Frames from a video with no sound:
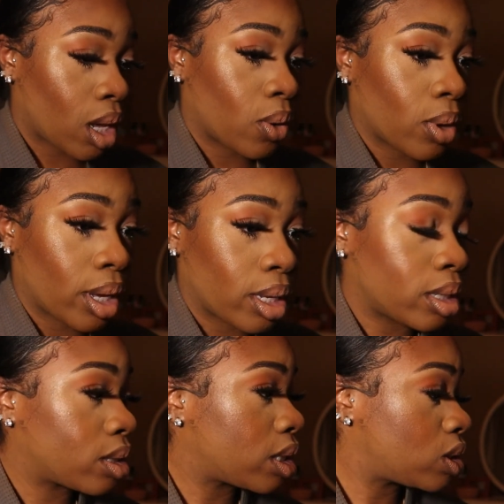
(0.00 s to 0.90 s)
Okay,
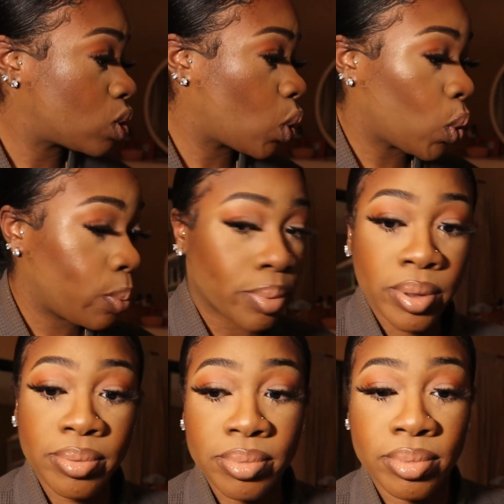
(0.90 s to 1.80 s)
let's hope
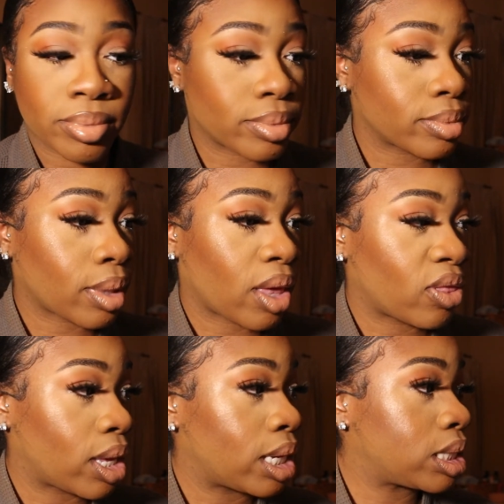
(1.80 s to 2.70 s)

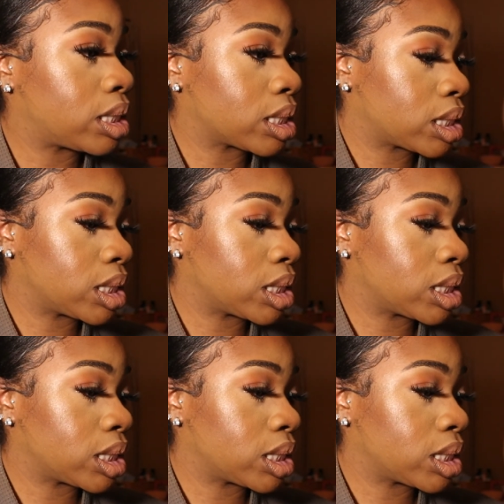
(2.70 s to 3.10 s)
that